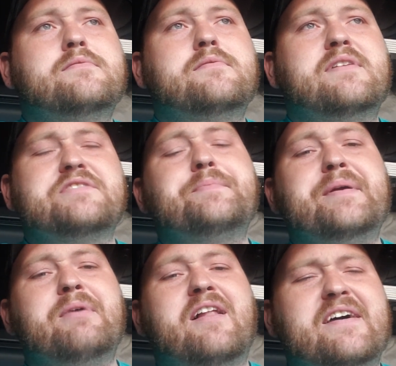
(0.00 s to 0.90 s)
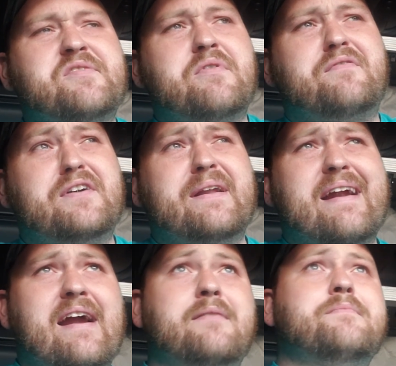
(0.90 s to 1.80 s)
This will be my last one for
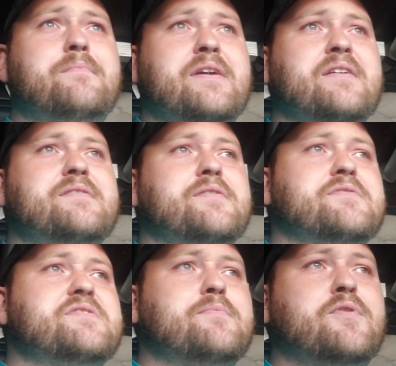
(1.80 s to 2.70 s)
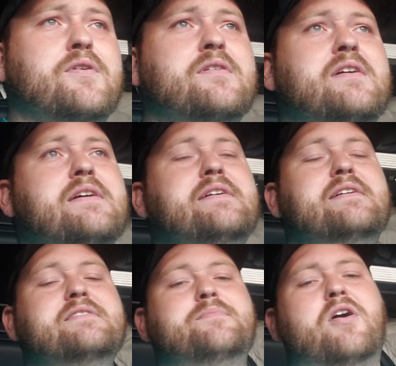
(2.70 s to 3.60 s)
today. I'll be doing some more
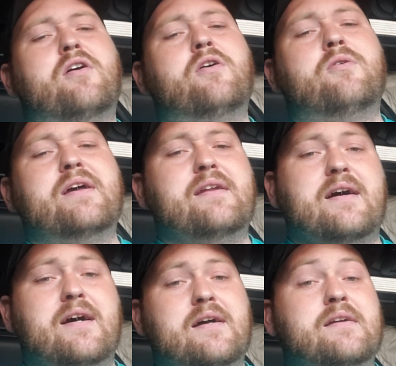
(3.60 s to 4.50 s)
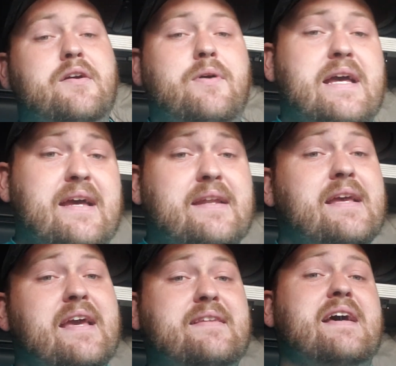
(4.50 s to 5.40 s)
tomorrow, and go ahead,
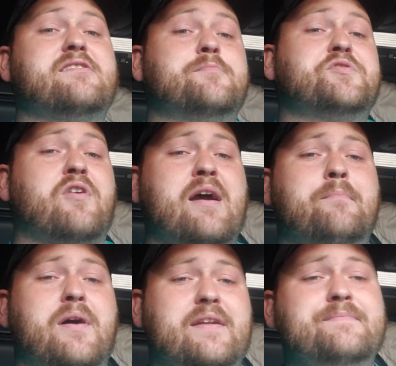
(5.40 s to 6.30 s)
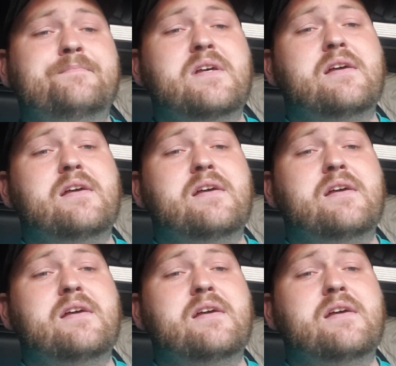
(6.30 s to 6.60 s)
hit that subscribe button.